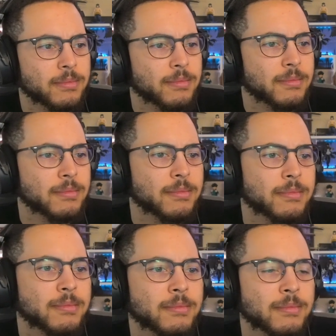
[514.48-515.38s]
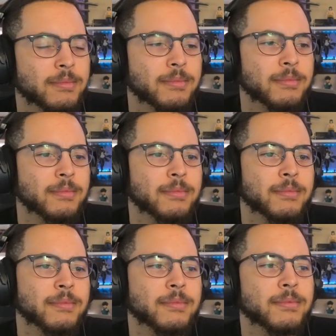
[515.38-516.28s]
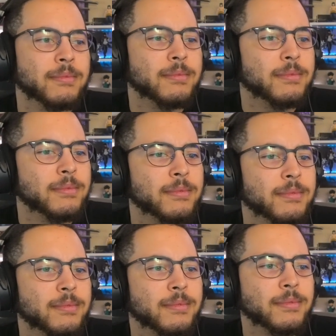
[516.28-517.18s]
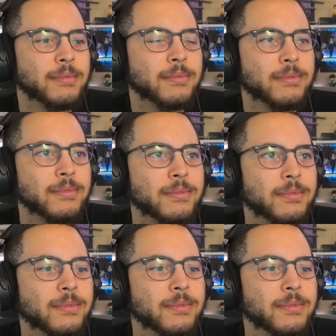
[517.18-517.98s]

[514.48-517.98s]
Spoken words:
Nobody speaks.